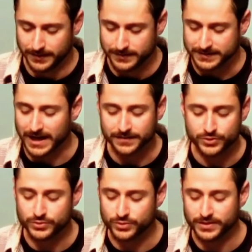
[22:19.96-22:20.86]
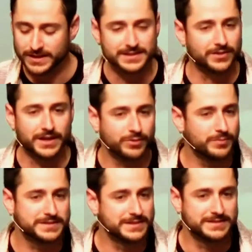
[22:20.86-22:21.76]
God, if you do this, I'll never
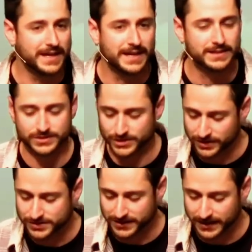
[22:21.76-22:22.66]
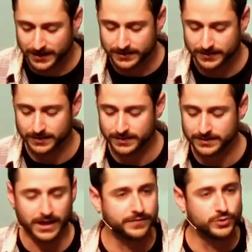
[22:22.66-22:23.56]
miss a day in church again.
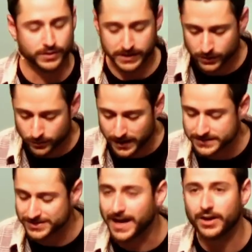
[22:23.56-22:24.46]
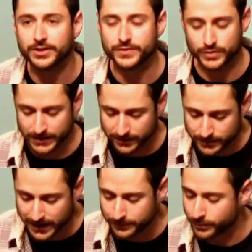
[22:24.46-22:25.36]
God, if you heal my child, if you give
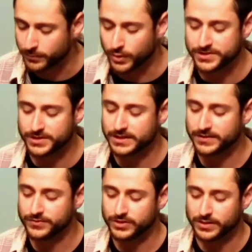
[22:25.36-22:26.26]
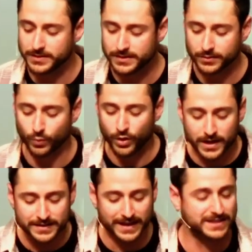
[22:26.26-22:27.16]
me that promotion, if you give me the
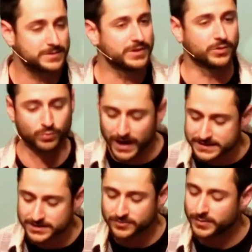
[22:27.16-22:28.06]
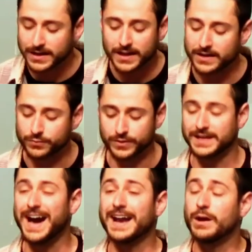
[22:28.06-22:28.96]
one that I can spend the rest of my life with,
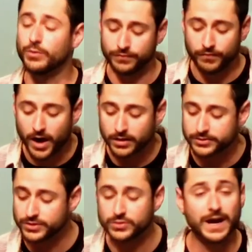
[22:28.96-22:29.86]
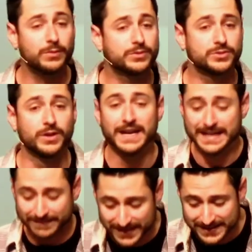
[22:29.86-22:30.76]
God, I will follow you. I will do
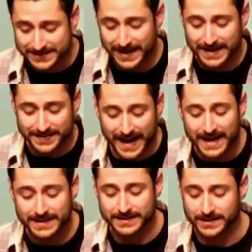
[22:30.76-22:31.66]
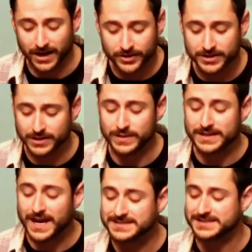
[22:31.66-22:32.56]
this, that, and the other. Can we
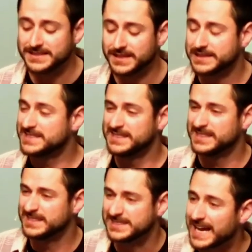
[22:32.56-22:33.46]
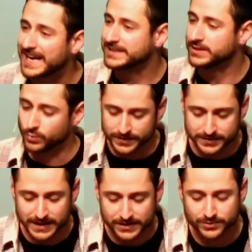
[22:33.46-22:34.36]
not see that this is exactly what
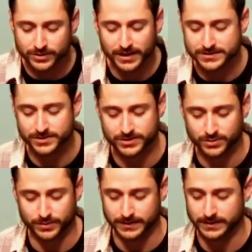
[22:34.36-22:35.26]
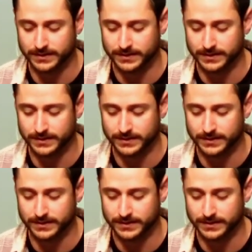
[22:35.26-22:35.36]
the Israelites are doing?